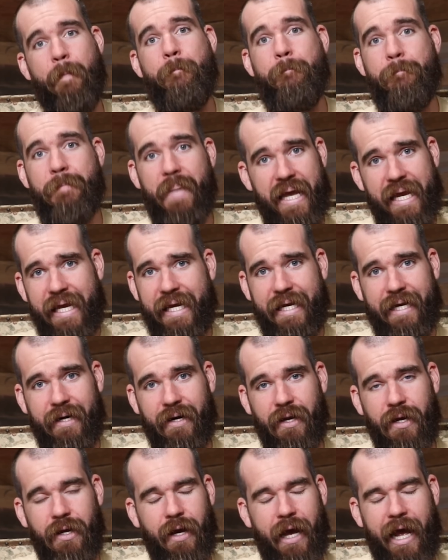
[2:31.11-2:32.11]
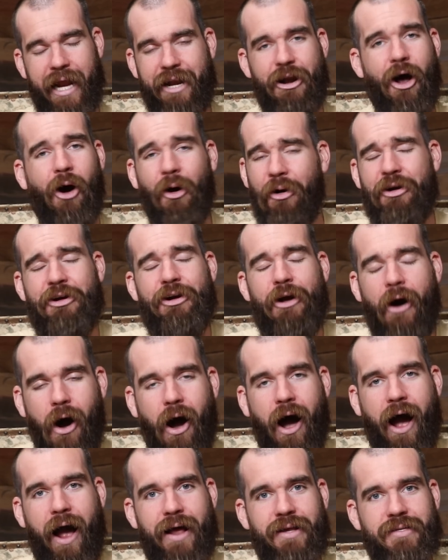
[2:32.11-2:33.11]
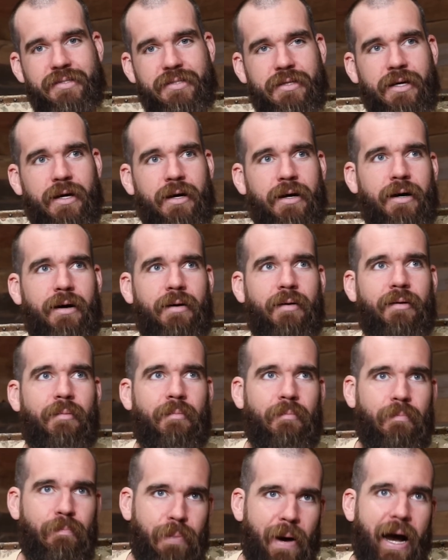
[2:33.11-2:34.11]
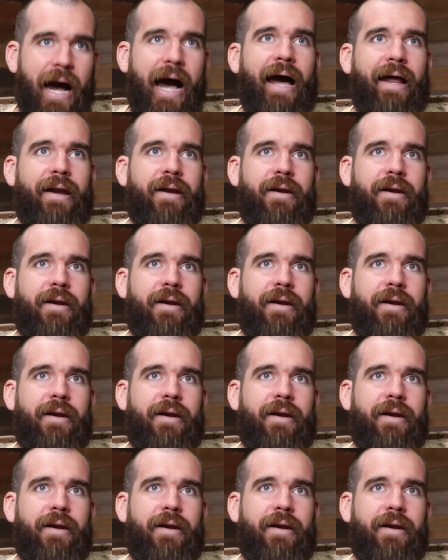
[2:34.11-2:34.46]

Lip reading: mean, and not nice. But